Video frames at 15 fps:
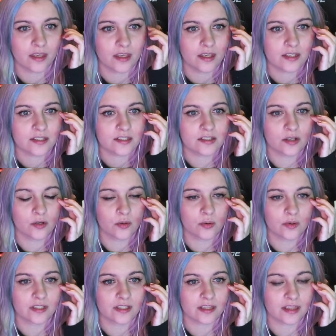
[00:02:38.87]

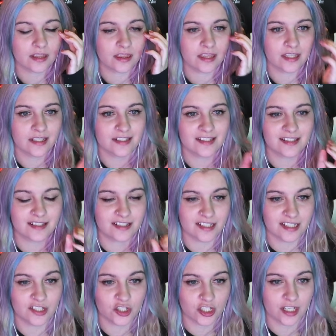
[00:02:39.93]
so this
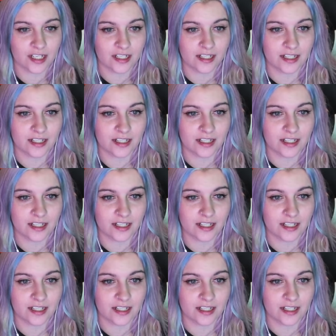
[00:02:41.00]
digit